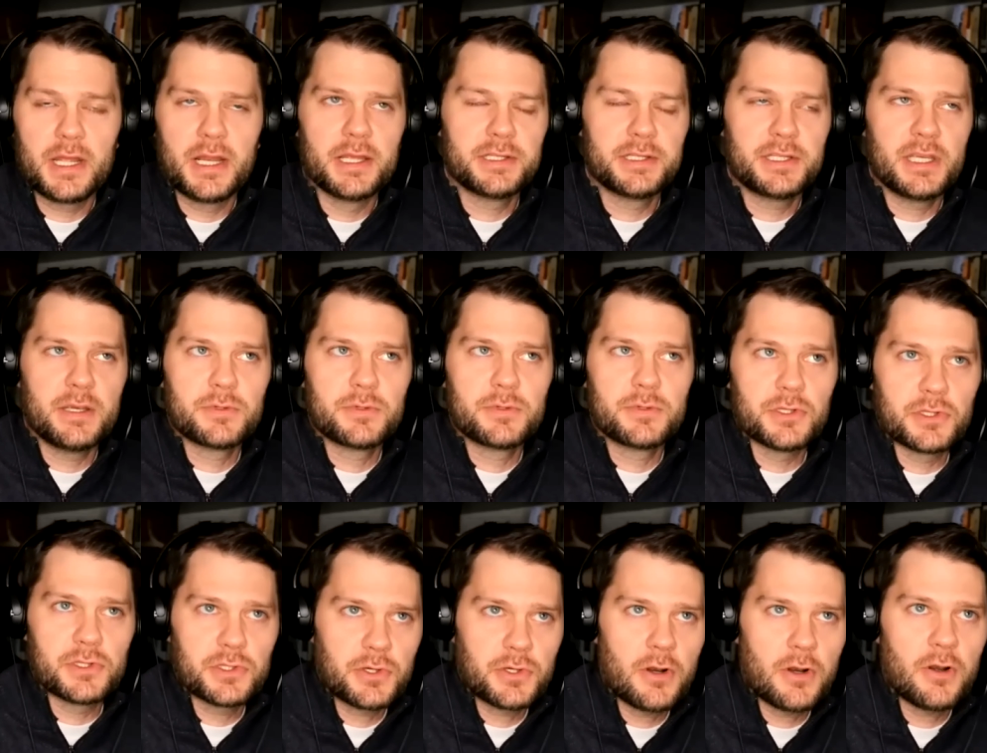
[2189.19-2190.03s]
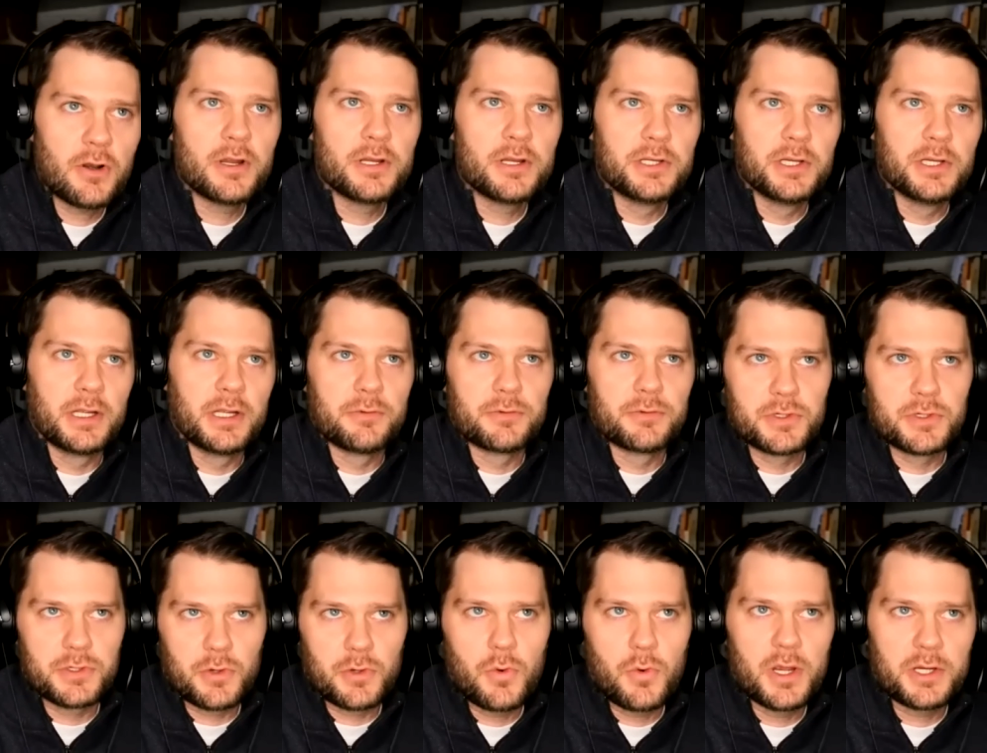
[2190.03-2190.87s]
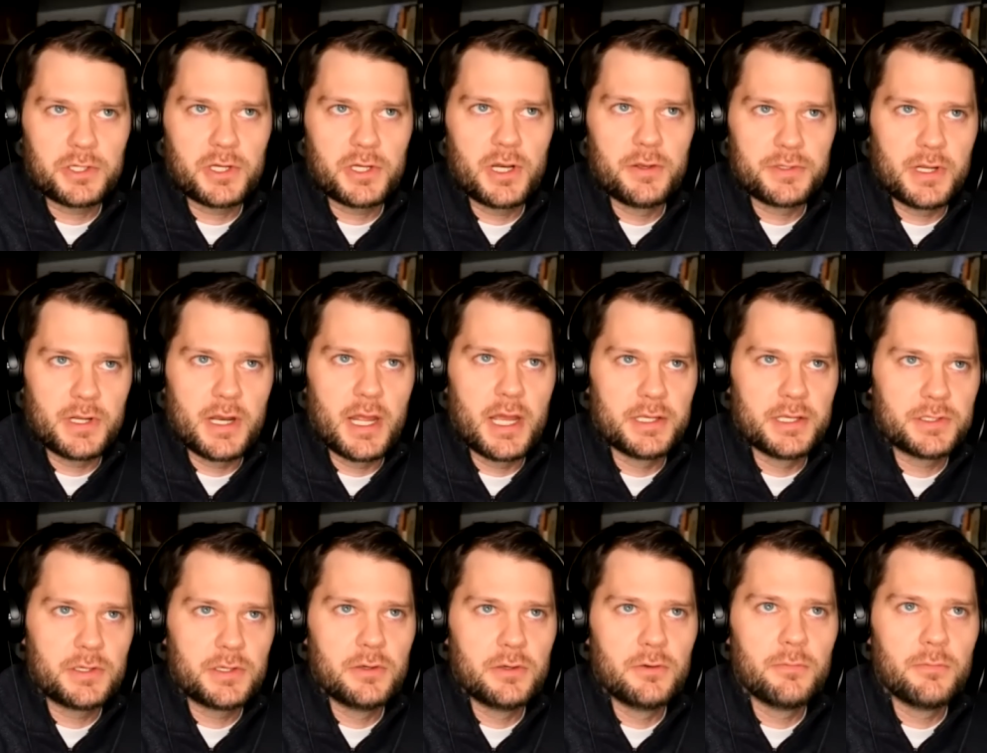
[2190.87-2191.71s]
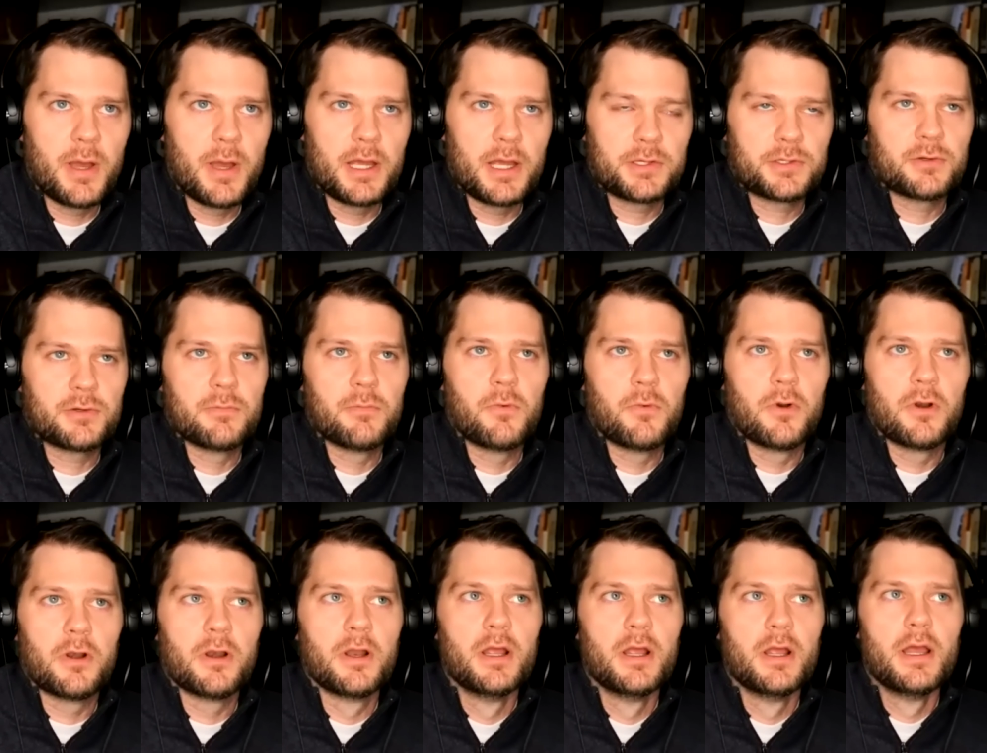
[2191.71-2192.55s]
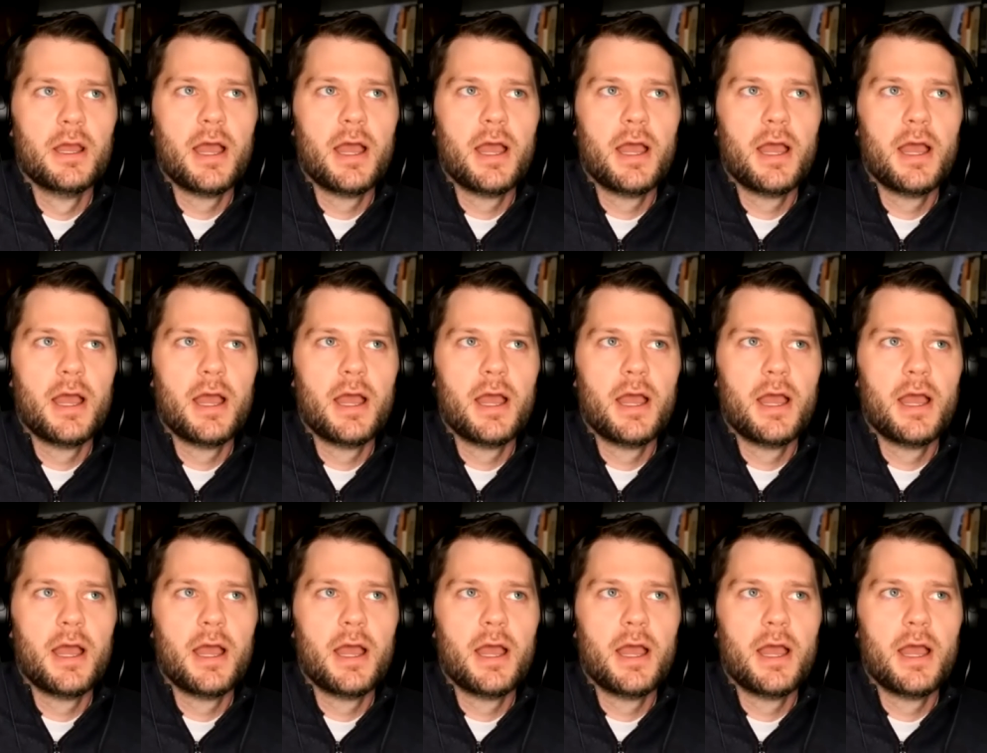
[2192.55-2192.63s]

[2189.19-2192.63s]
and it seems discouraging which is a question i was going to ask you pastor moore